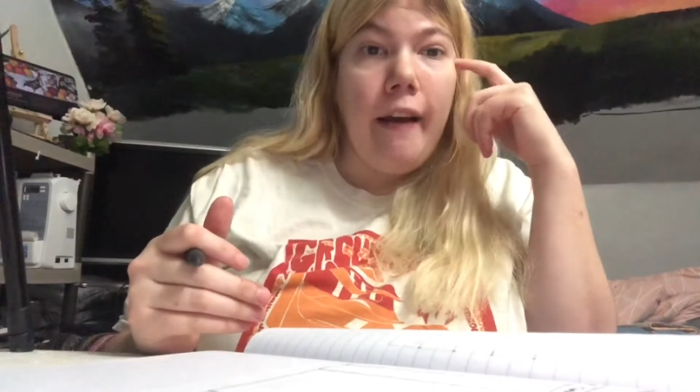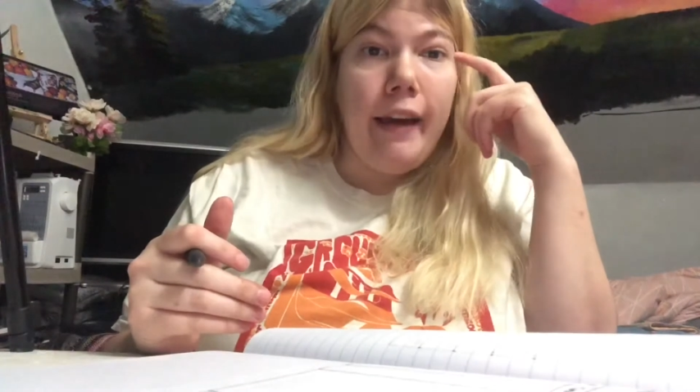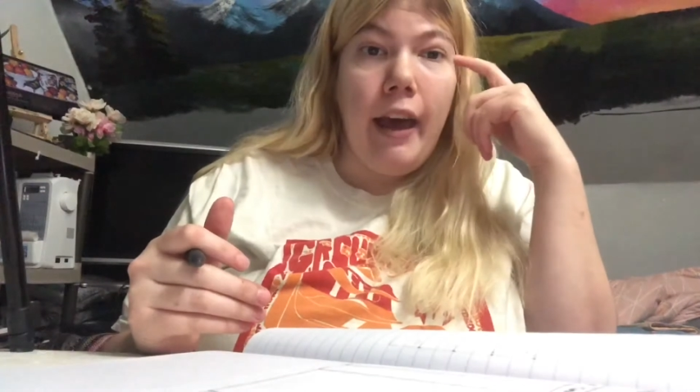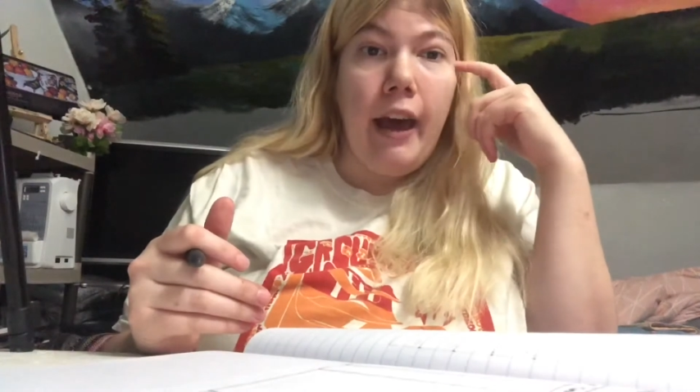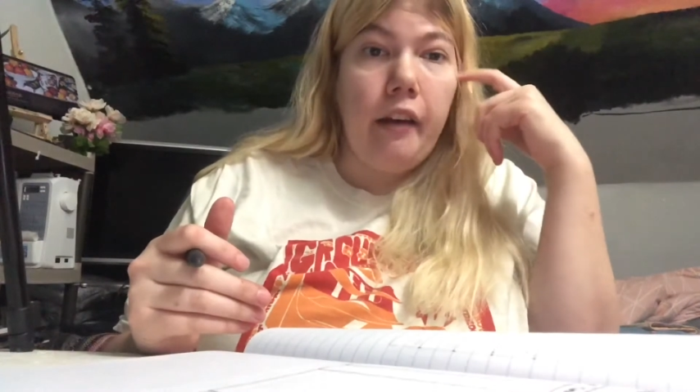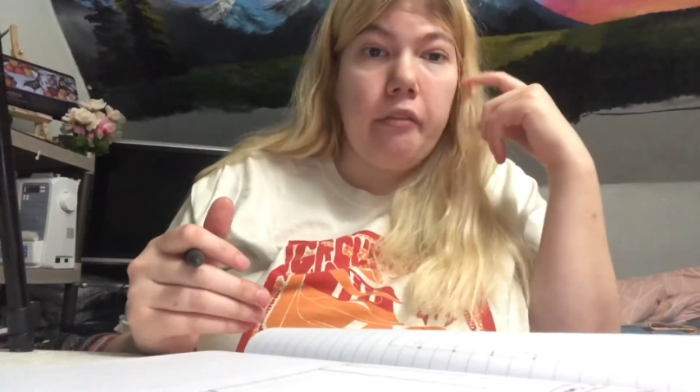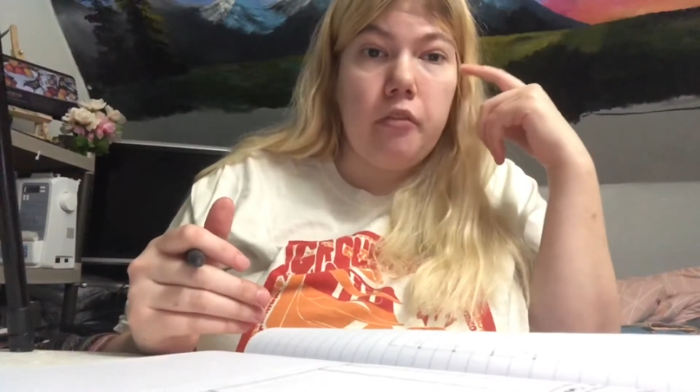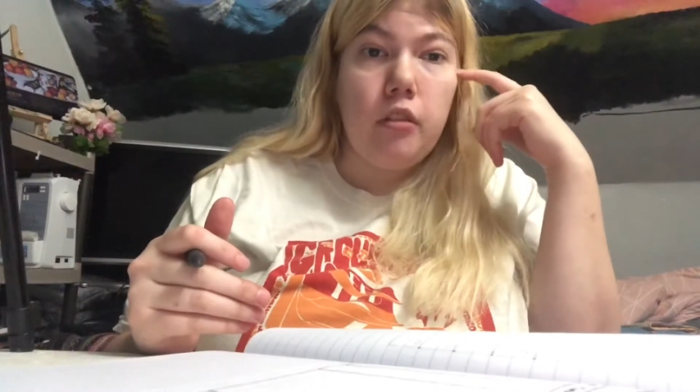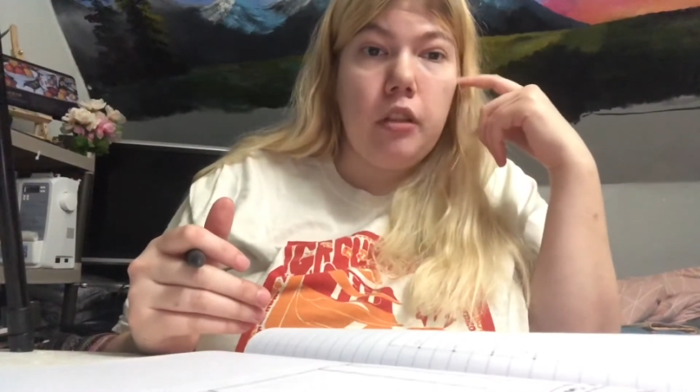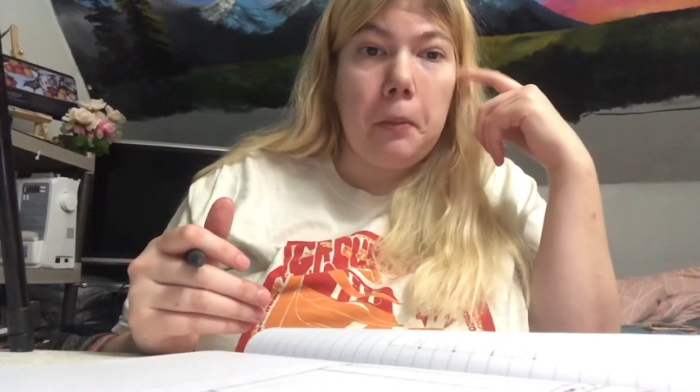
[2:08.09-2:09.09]
I have
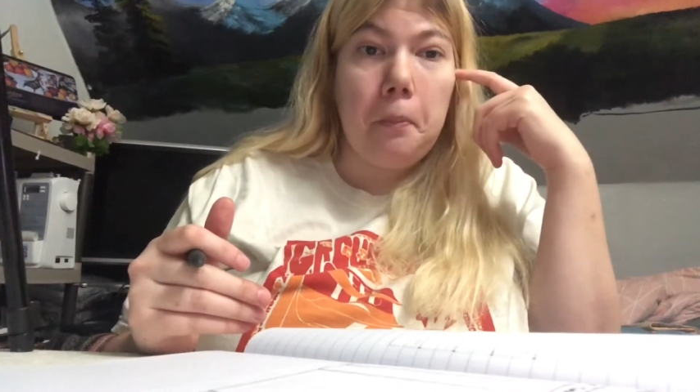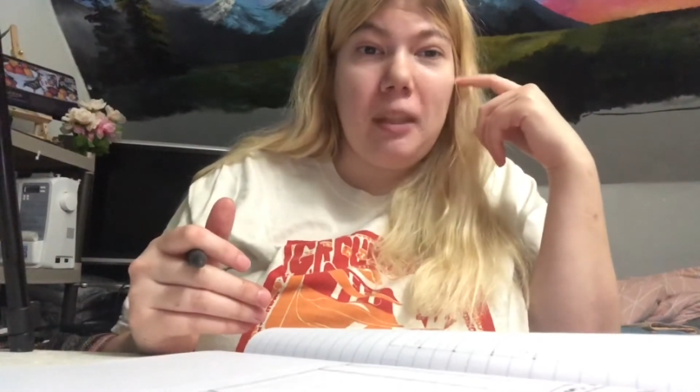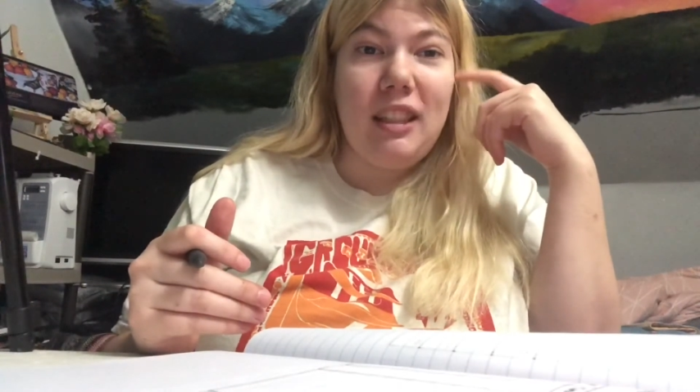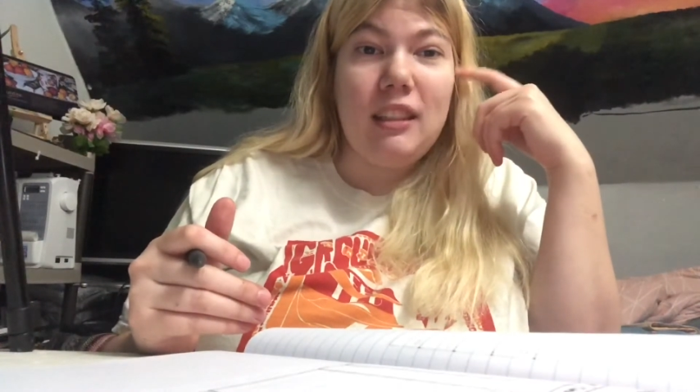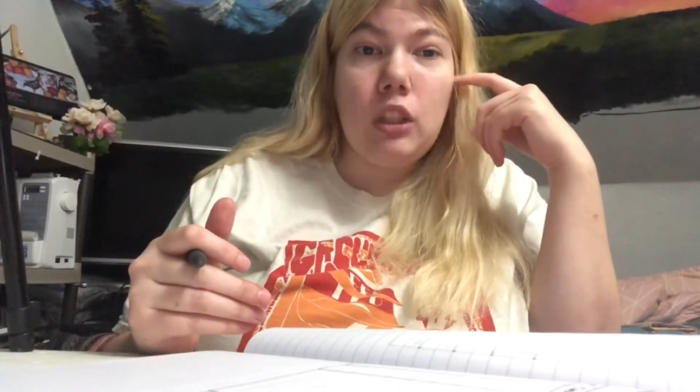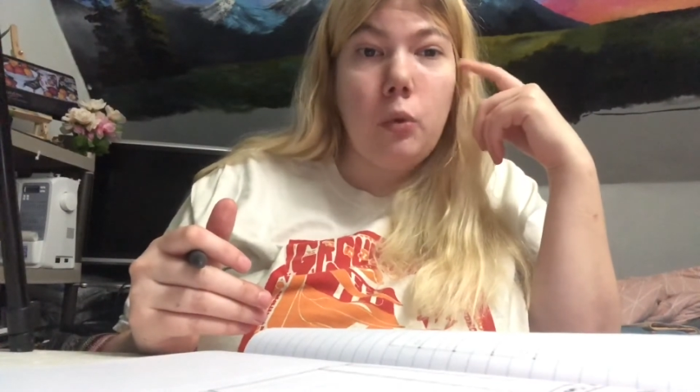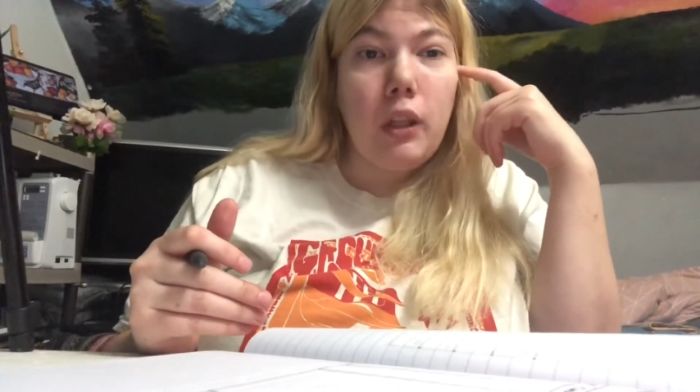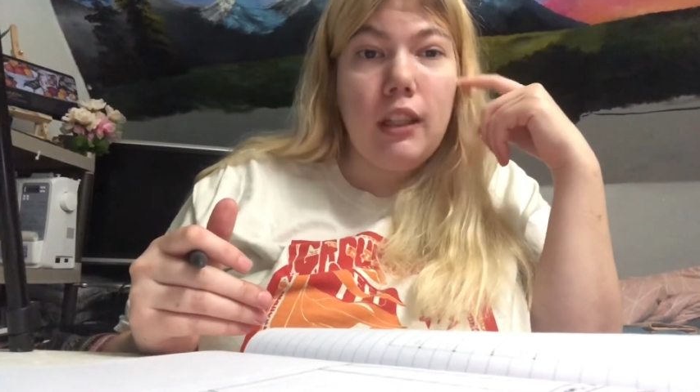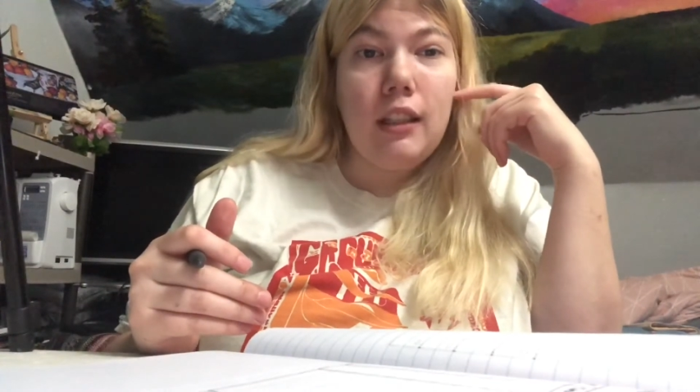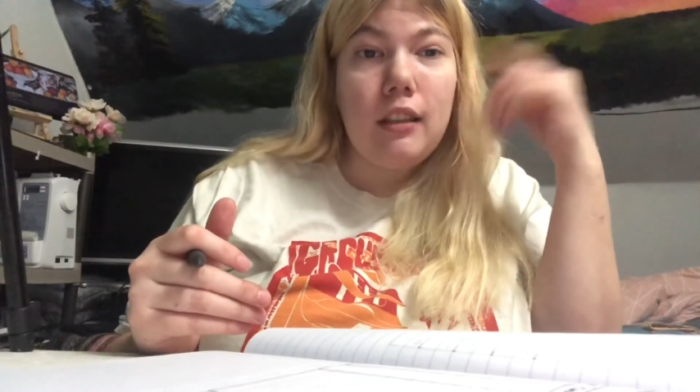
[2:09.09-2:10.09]
been
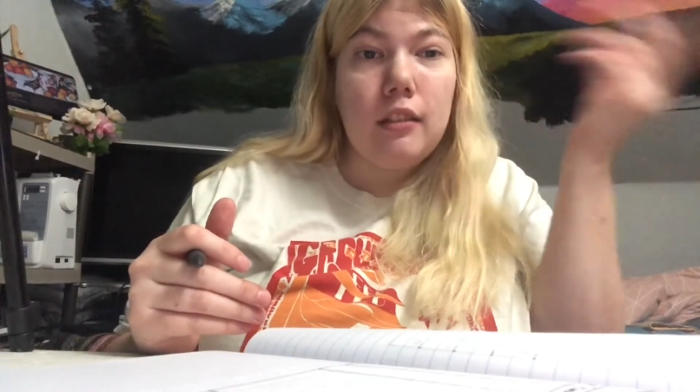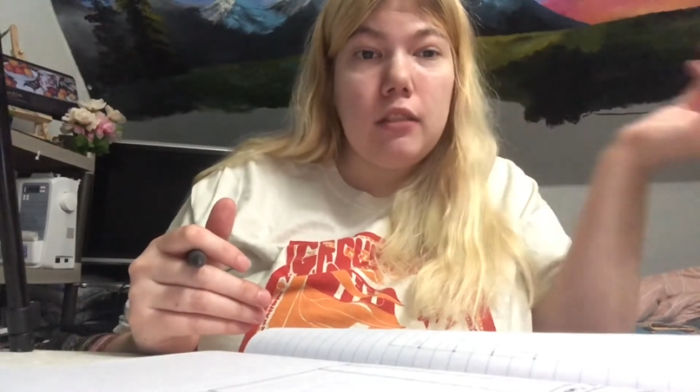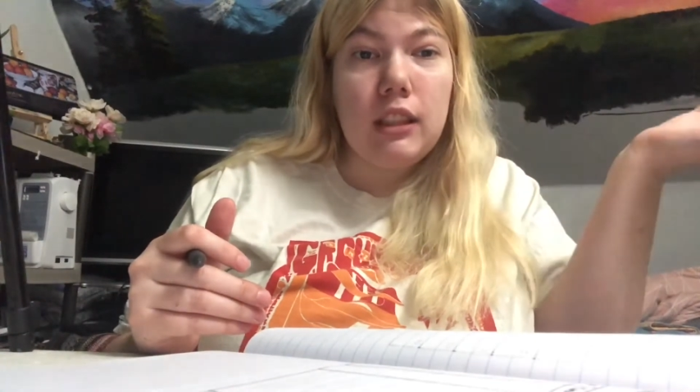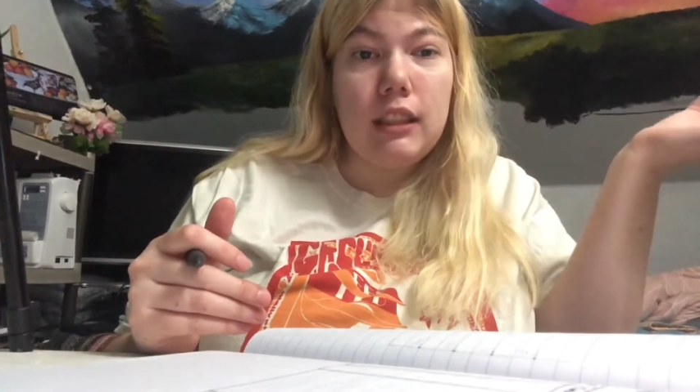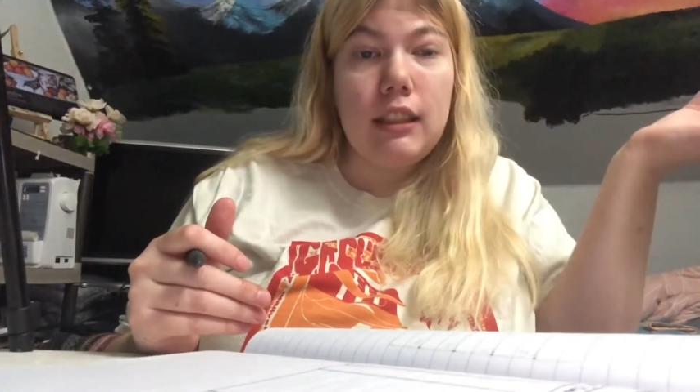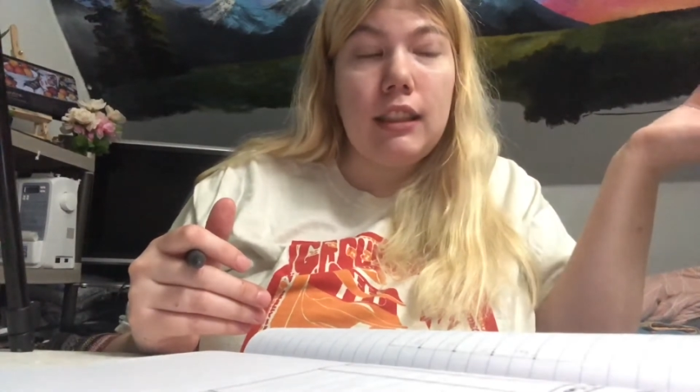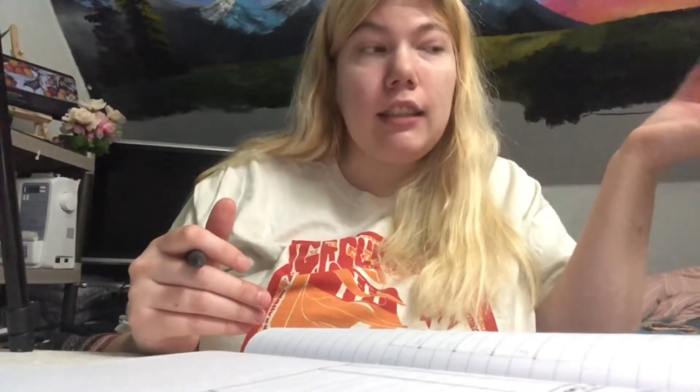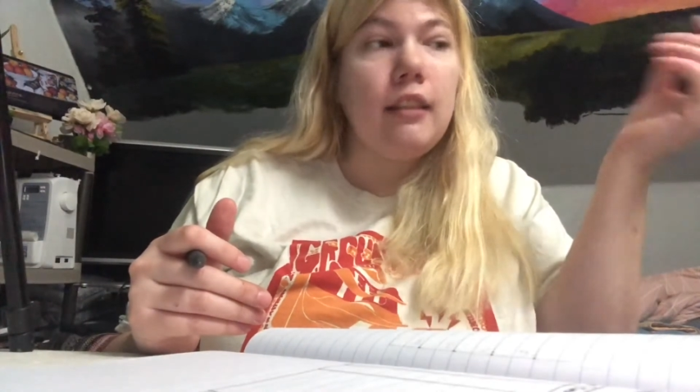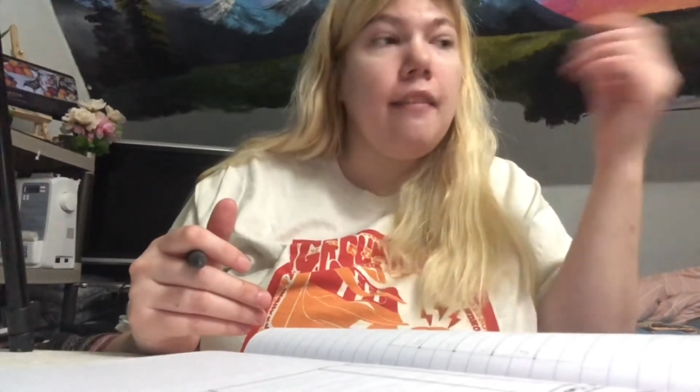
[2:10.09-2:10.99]
doing recently.